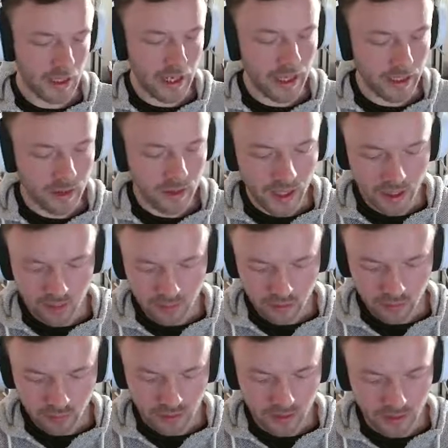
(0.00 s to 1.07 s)
You can also
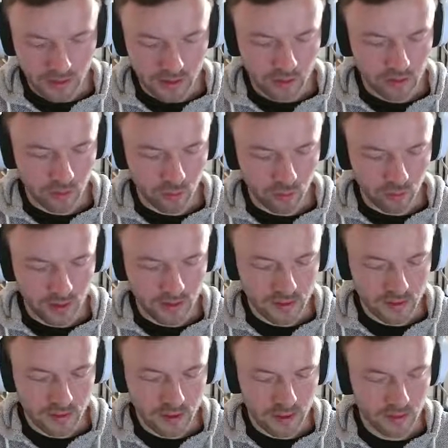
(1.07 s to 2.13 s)
put in decimal places
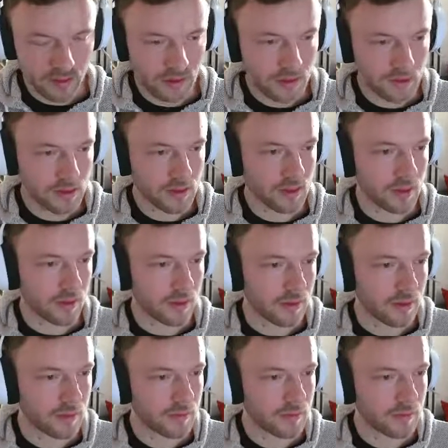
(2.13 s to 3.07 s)
here, so